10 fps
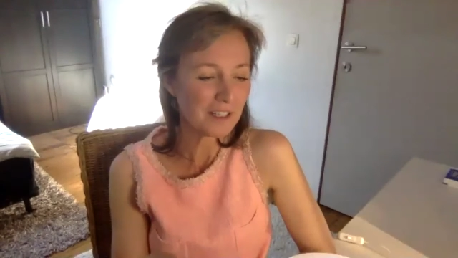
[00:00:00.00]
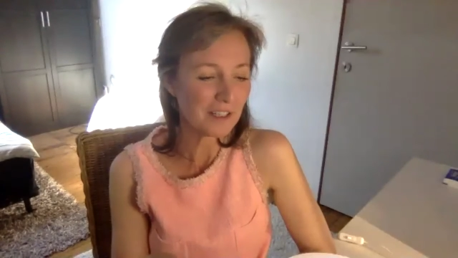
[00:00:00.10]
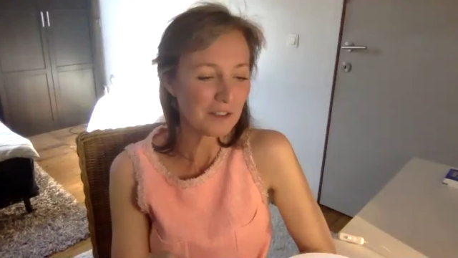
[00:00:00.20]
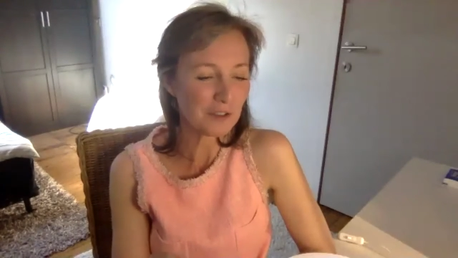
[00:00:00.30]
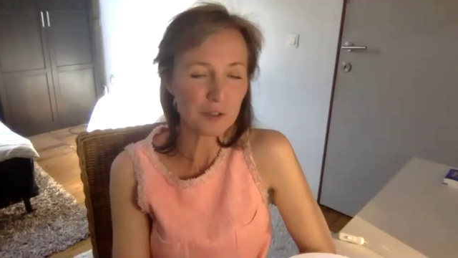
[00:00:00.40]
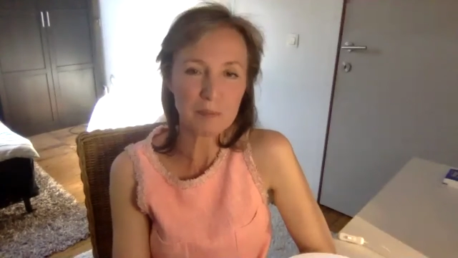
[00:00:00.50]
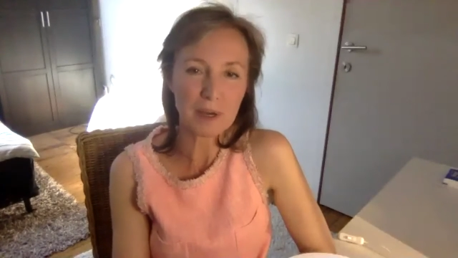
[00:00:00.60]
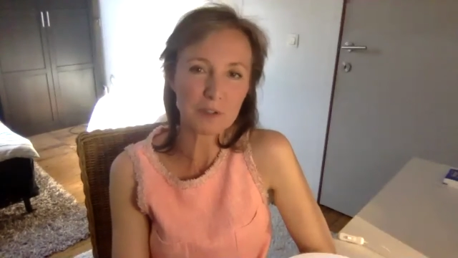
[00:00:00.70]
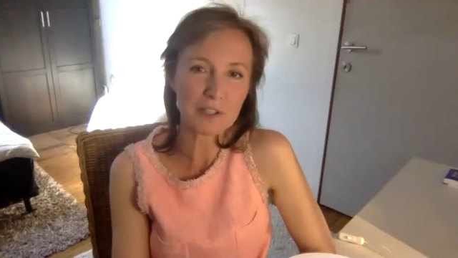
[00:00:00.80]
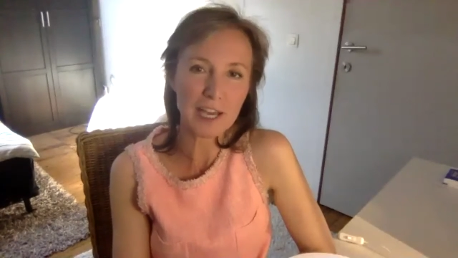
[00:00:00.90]
story
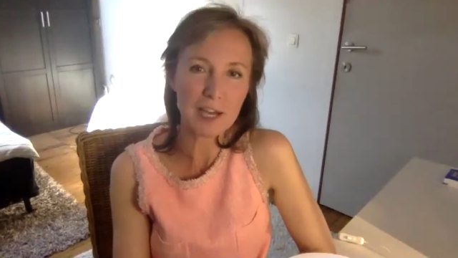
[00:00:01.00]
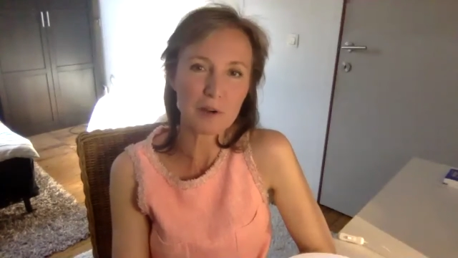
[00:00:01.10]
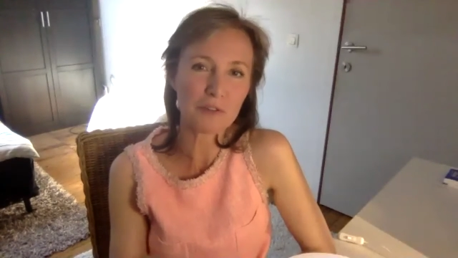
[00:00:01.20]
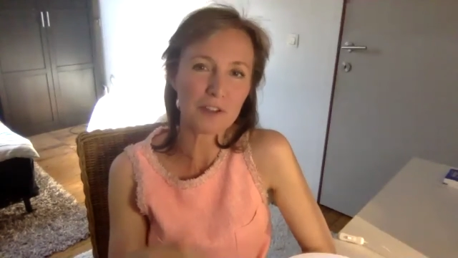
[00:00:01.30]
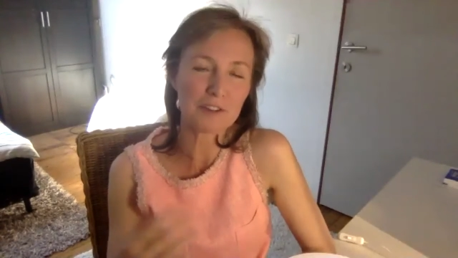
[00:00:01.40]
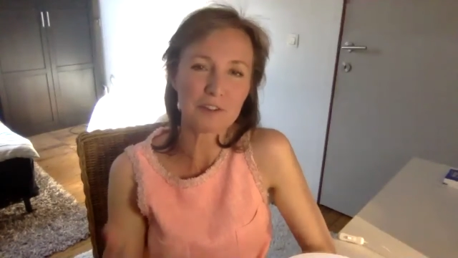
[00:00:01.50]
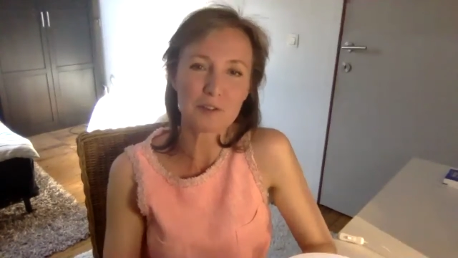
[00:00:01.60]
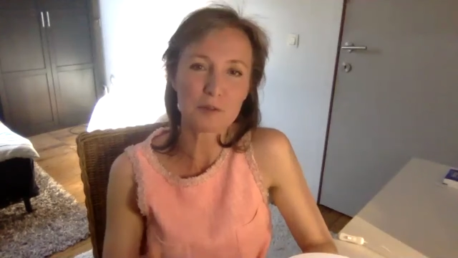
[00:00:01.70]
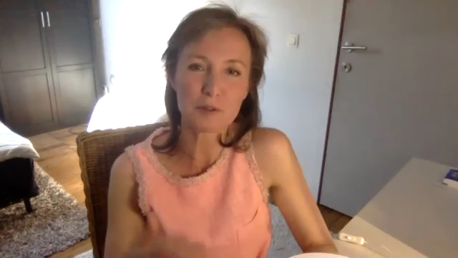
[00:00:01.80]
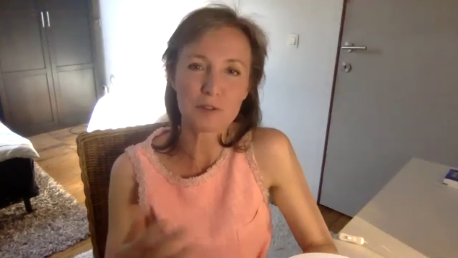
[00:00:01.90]
about the cows, that
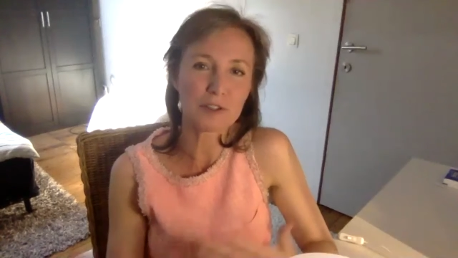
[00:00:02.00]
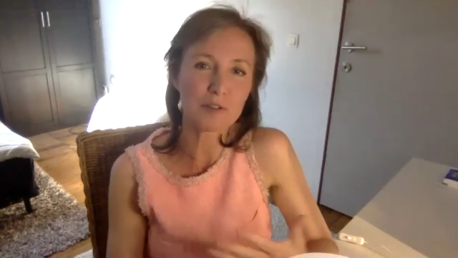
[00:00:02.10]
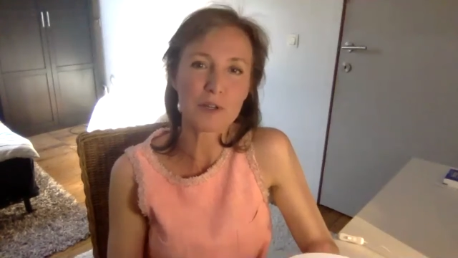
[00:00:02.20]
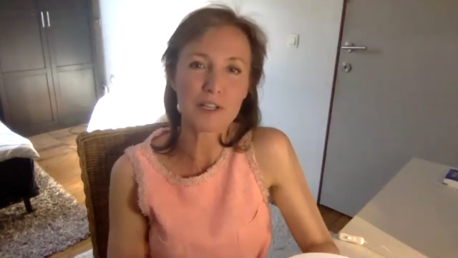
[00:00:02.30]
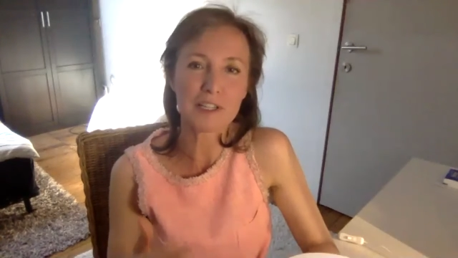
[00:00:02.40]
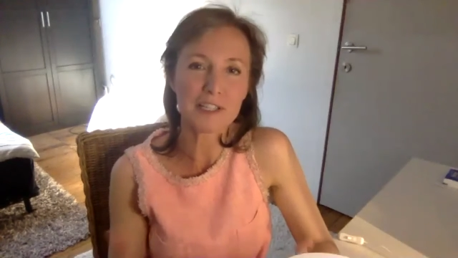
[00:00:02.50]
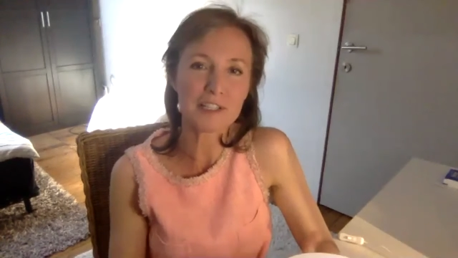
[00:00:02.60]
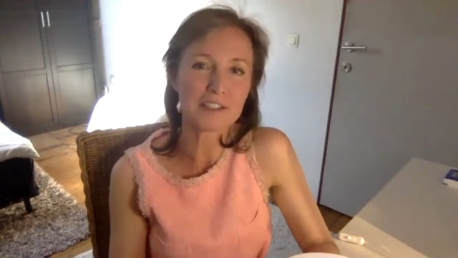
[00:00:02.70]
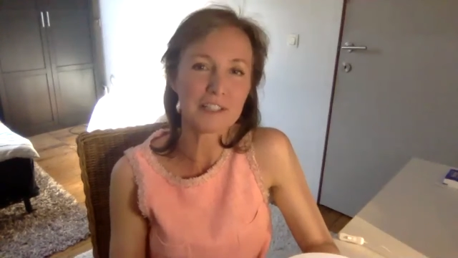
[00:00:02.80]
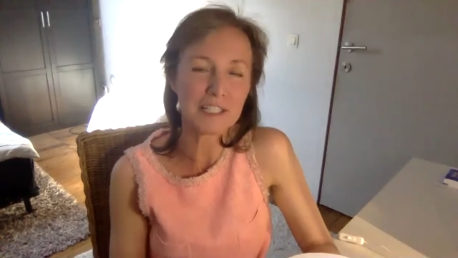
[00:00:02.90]
you really
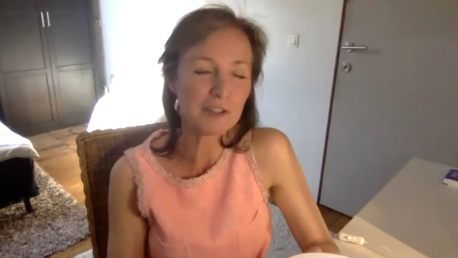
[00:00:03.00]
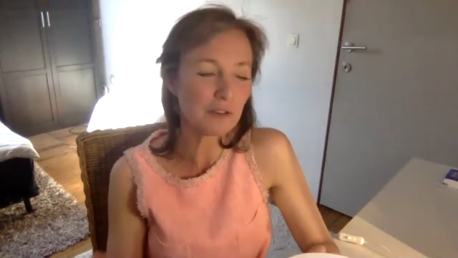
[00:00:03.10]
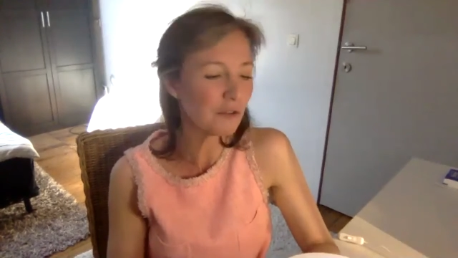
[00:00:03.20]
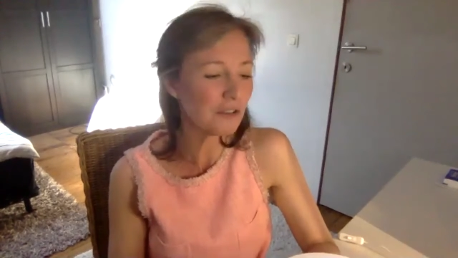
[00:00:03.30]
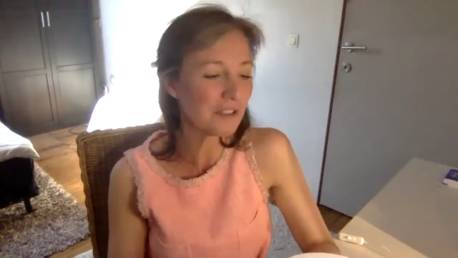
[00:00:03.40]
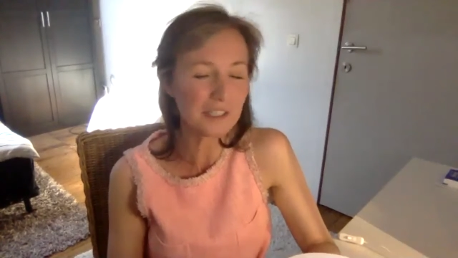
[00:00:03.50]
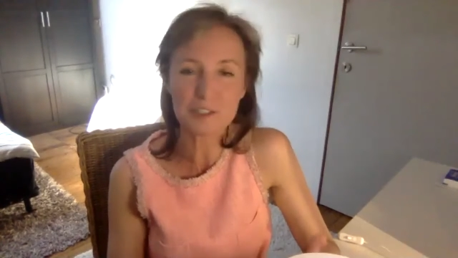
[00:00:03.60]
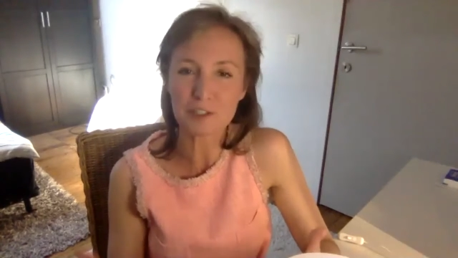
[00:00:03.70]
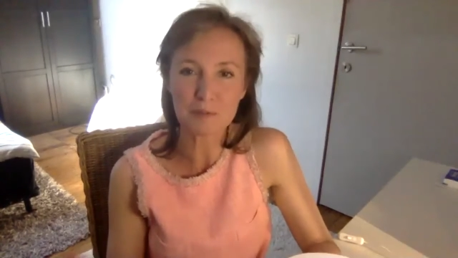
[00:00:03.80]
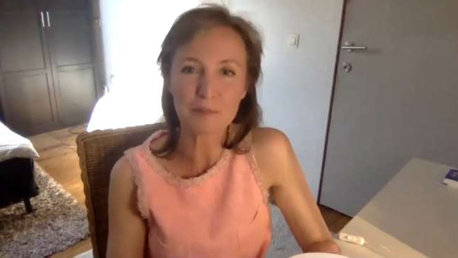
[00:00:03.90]
need to see
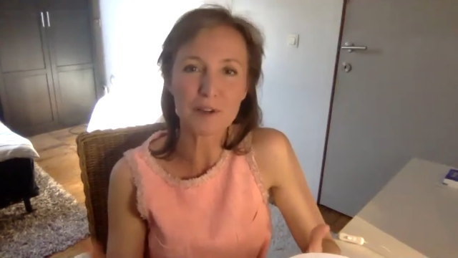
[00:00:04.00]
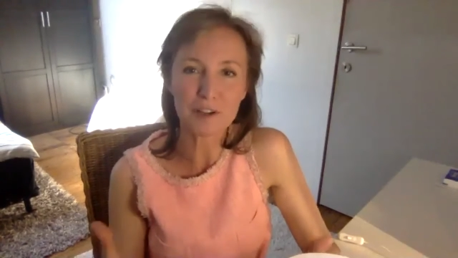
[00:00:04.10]
some